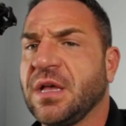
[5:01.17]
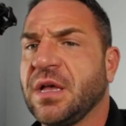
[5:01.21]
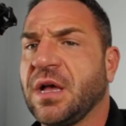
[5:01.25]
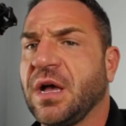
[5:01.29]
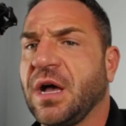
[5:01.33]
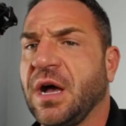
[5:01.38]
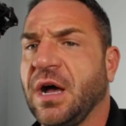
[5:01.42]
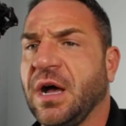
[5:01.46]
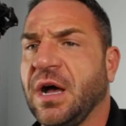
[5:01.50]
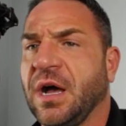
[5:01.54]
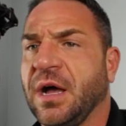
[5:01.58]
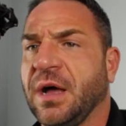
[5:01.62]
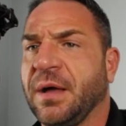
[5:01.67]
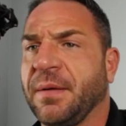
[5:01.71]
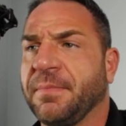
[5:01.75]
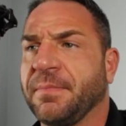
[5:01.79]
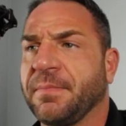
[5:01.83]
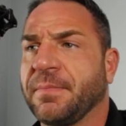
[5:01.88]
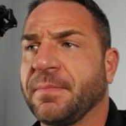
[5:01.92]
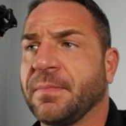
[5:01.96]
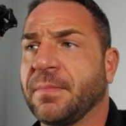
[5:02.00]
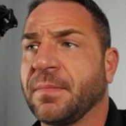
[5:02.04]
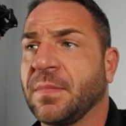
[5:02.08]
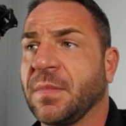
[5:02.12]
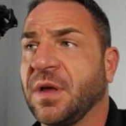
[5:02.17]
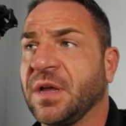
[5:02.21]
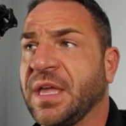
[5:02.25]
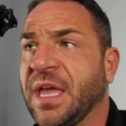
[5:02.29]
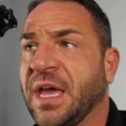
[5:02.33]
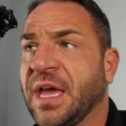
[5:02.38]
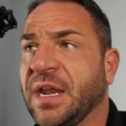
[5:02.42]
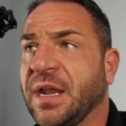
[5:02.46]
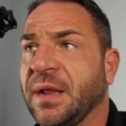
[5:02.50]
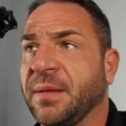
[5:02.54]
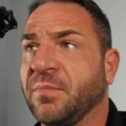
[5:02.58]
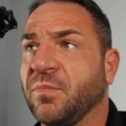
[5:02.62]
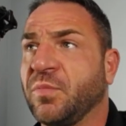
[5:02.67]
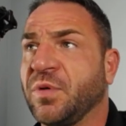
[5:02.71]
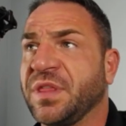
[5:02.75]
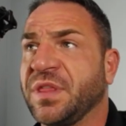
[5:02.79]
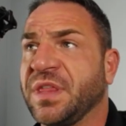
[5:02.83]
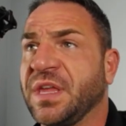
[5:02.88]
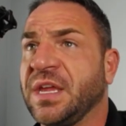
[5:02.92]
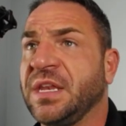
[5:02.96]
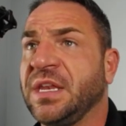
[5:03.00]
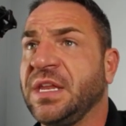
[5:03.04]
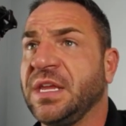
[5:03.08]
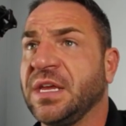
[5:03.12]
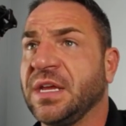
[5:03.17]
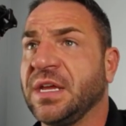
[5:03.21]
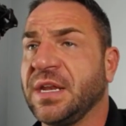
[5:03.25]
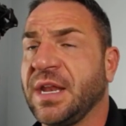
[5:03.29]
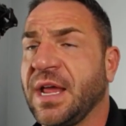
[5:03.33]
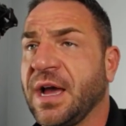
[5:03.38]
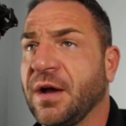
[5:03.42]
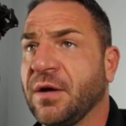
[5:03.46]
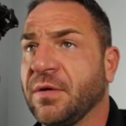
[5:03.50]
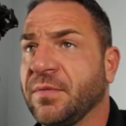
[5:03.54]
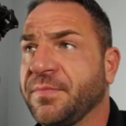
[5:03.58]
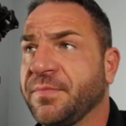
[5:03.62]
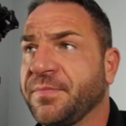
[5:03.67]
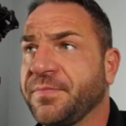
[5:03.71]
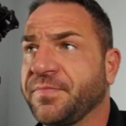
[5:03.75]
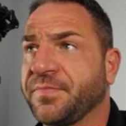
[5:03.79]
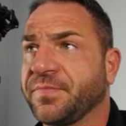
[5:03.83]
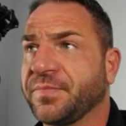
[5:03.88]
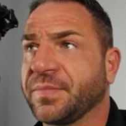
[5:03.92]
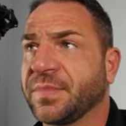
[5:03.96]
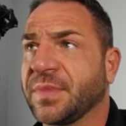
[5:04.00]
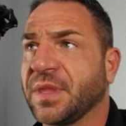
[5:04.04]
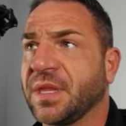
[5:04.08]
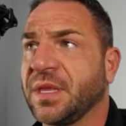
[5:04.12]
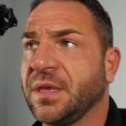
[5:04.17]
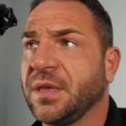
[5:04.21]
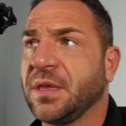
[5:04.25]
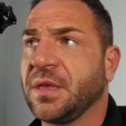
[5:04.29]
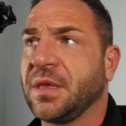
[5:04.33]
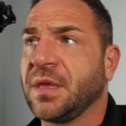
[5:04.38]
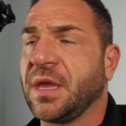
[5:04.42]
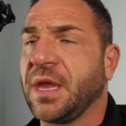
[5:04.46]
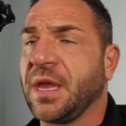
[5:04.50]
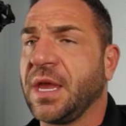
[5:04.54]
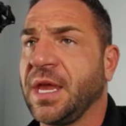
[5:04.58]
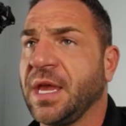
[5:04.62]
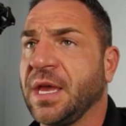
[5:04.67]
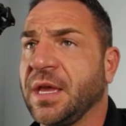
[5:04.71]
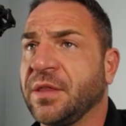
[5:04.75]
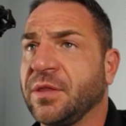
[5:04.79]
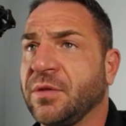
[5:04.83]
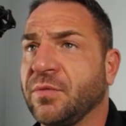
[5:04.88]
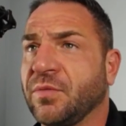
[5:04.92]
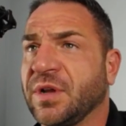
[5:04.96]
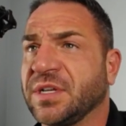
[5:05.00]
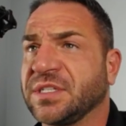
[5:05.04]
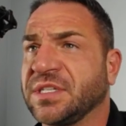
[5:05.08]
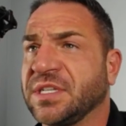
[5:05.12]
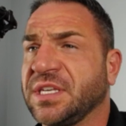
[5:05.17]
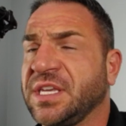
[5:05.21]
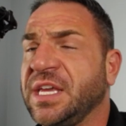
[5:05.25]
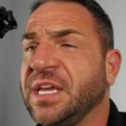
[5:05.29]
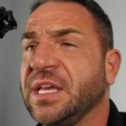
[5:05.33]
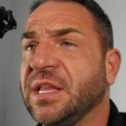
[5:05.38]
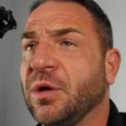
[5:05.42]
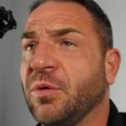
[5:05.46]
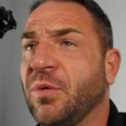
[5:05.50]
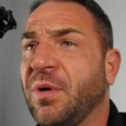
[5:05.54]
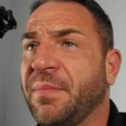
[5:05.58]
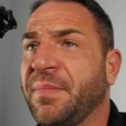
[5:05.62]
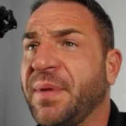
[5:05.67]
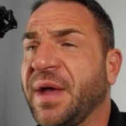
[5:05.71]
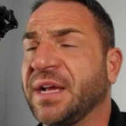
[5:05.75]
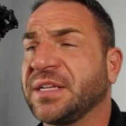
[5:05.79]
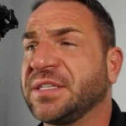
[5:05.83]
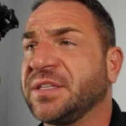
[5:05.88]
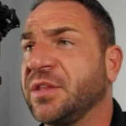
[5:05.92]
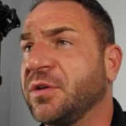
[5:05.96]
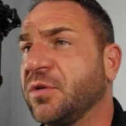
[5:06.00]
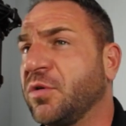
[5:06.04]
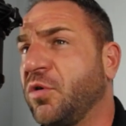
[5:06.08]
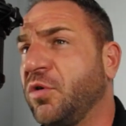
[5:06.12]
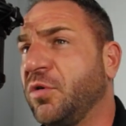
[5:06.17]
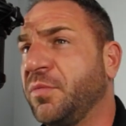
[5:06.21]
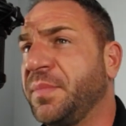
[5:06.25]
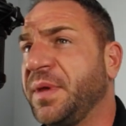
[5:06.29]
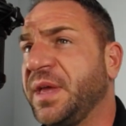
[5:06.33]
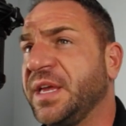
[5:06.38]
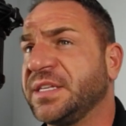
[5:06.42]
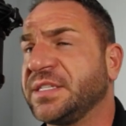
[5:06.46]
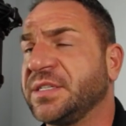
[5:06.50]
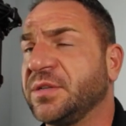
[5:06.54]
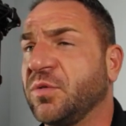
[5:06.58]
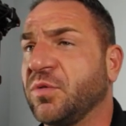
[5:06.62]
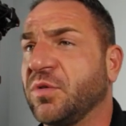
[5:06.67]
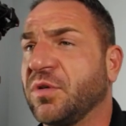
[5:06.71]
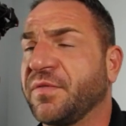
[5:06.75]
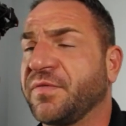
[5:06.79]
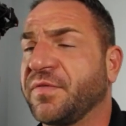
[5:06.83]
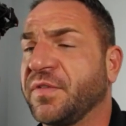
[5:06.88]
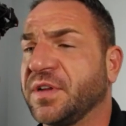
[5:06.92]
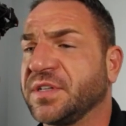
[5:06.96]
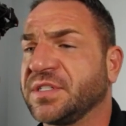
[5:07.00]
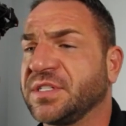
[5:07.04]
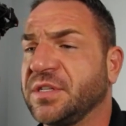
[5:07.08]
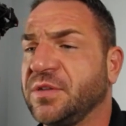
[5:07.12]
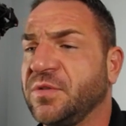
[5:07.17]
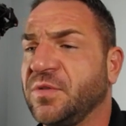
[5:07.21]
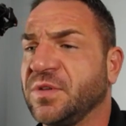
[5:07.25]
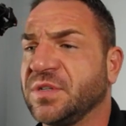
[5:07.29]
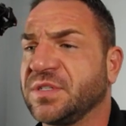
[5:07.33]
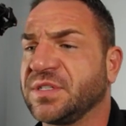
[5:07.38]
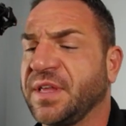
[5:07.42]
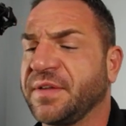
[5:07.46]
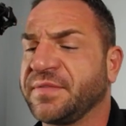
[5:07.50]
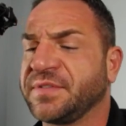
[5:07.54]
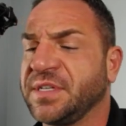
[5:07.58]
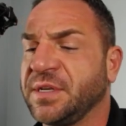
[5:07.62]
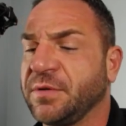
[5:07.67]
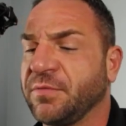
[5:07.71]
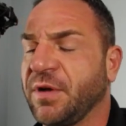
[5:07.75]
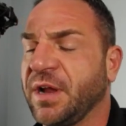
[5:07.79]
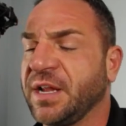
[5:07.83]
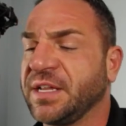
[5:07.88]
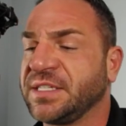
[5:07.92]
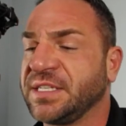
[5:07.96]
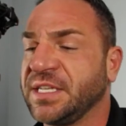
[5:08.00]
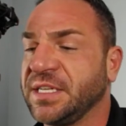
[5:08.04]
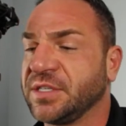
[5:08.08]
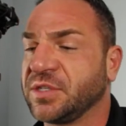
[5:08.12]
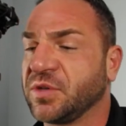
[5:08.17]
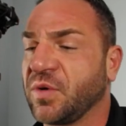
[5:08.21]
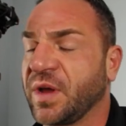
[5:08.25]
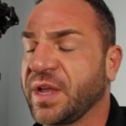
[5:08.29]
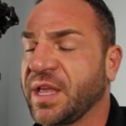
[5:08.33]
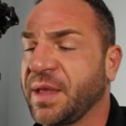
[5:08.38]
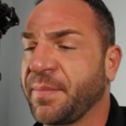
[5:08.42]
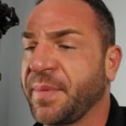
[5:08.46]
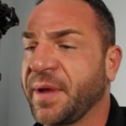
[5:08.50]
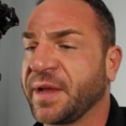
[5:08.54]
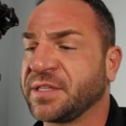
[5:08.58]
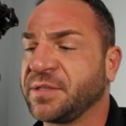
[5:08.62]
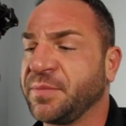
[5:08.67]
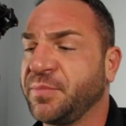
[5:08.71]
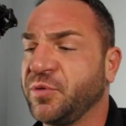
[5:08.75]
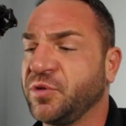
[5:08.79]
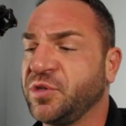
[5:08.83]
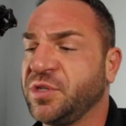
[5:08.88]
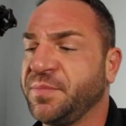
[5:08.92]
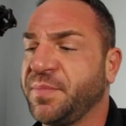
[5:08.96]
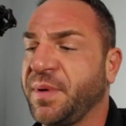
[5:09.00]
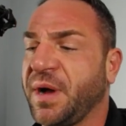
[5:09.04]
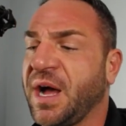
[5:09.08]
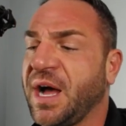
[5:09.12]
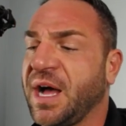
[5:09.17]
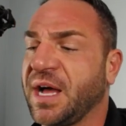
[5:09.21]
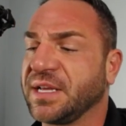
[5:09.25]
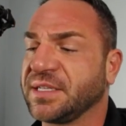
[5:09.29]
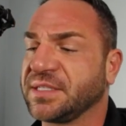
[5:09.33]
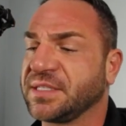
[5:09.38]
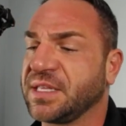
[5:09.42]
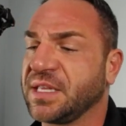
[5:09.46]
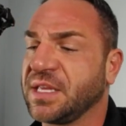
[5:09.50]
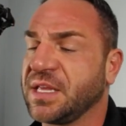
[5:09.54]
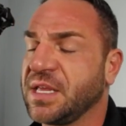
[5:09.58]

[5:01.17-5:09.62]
Again, I'm with India now. And the rest of Kilo went back to their old base in order for us to do this left seat, right seat. So I get back to Bougie Boss,